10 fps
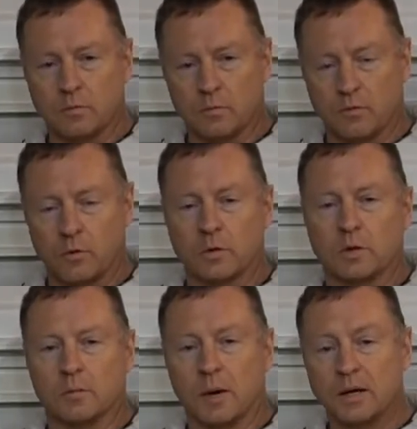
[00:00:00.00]
forward
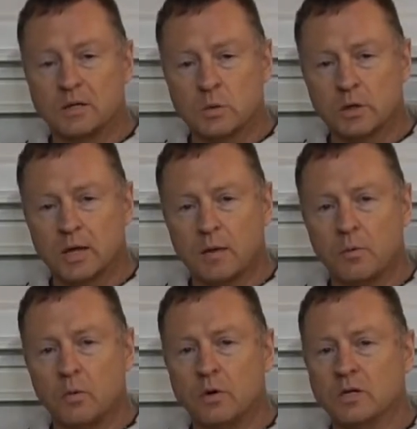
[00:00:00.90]
the bindings were at that
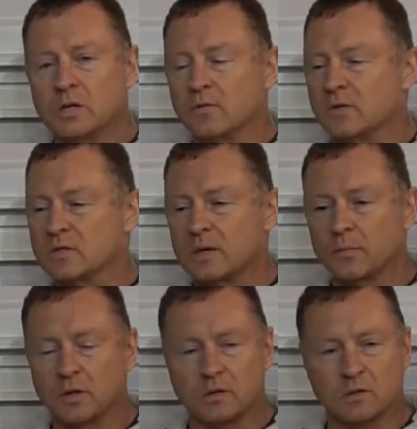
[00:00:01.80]
point, if it's
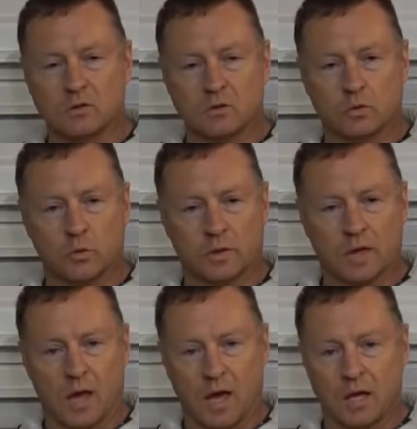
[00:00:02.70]
something to do with
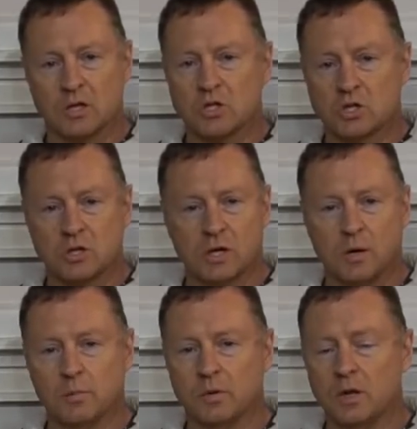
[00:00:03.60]
the edge
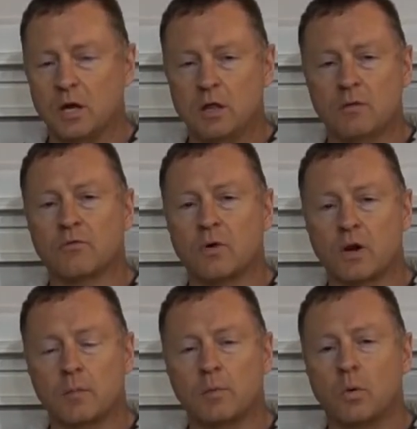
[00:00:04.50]
up in the
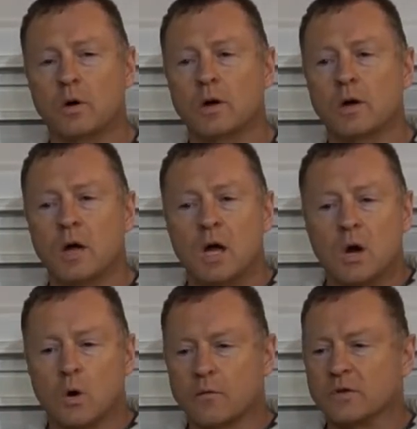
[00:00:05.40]
front of the board,
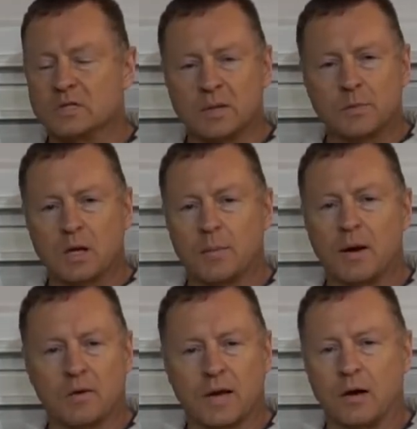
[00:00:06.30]
or if it's something
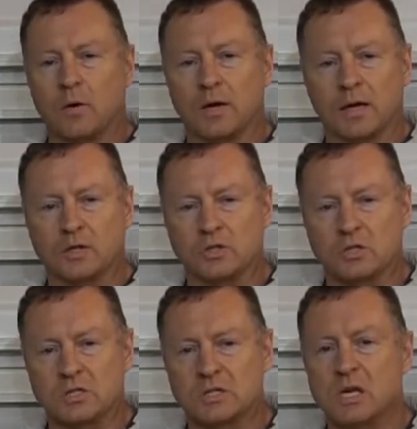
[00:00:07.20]
about how I actually
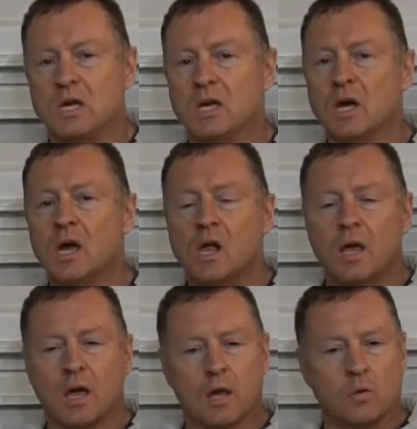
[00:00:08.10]
ski
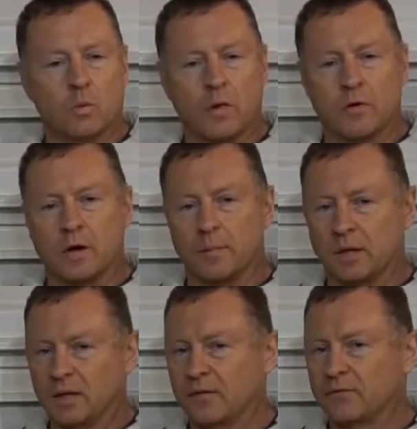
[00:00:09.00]
and whether or not
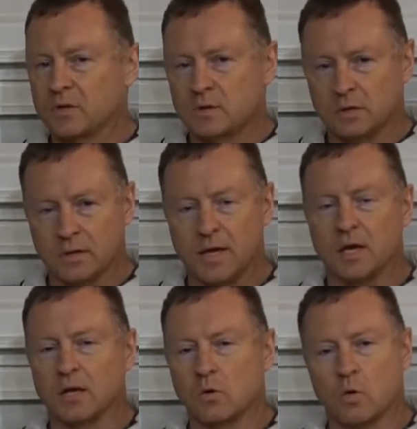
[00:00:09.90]
my left
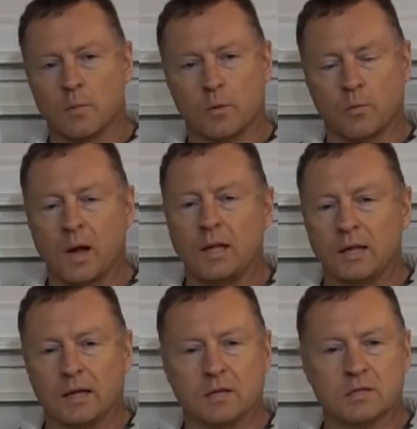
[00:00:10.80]
leg or my right
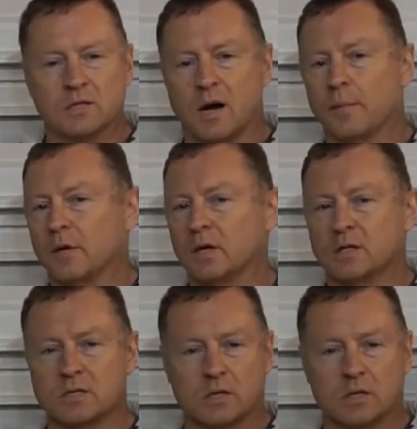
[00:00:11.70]
leg is dominant